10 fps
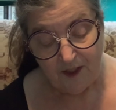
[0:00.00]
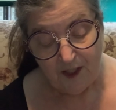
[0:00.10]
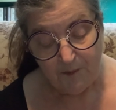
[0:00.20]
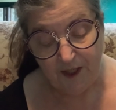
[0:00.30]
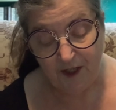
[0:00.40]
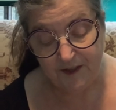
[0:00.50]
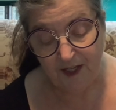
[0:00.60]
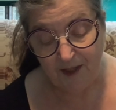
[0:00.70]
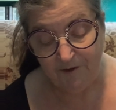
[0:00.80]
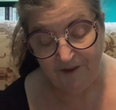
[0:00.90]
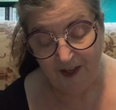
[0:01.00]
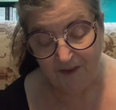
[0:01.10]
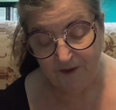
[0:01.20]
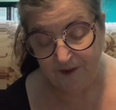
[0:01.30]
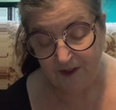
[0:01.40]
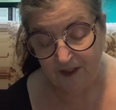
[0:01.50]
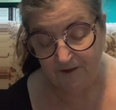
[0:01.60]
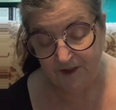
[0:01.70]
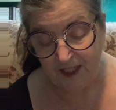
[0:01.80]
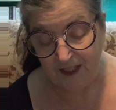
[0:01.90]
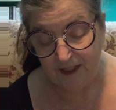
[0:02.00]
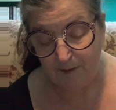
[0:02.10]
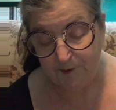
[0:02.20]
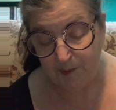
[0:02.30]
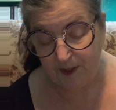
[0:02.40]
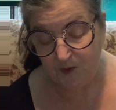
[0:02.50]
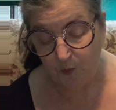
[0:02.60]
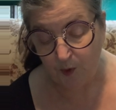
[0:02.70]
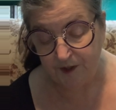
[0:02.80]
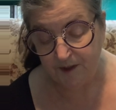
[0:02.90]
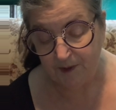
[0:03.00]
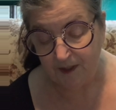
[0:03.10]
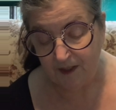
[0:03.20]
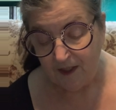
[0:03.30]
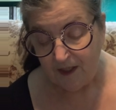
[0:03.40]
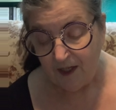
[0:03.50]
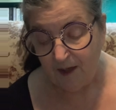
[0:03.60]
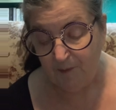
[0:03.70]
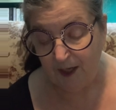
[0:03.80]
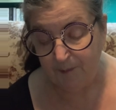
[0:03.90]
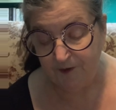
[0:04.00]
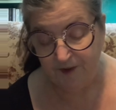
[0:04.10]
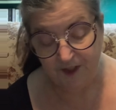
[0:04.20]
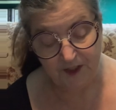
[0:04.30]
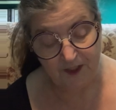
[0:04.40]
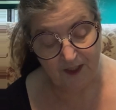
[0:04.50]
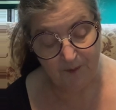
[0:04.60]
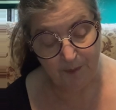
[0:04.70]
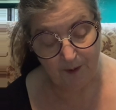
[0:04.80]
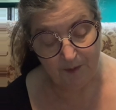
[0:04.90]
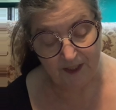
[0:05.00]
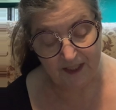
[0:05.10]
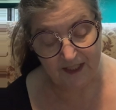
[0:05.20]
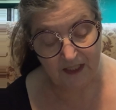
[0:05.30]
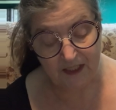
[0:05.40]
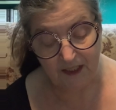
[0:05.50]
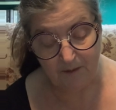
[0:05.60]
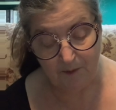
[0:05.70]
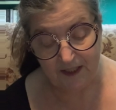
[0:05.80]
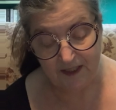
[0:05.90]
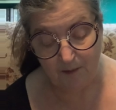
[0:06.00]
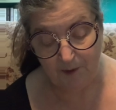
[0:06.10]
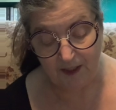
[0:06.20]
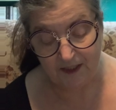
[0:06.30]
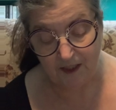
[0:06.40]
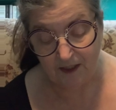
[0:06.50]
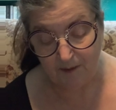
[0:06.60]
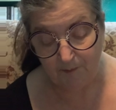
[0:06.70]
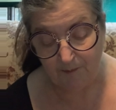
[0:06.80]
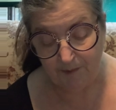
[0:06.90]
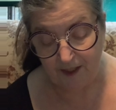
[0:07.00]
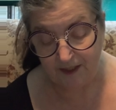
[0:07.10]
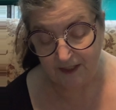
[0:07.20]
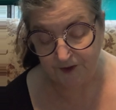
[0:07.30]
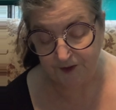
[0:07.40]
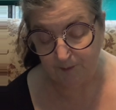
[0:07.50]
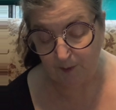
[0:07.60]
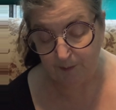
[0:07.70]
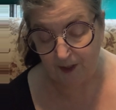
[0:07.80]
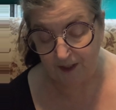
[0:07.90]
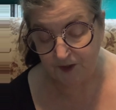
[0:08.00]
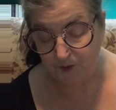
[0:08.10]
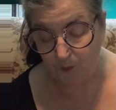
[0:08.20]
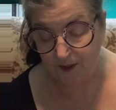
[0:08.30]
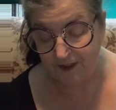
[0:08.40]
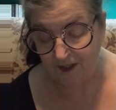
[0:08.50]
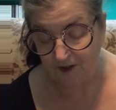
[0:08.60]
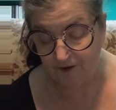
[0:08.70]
Because I am fat, the feeling of taking up space worries me. I'm hypervigilant in public, sucking in my stomach, tucking my butt, tilting my body to one side or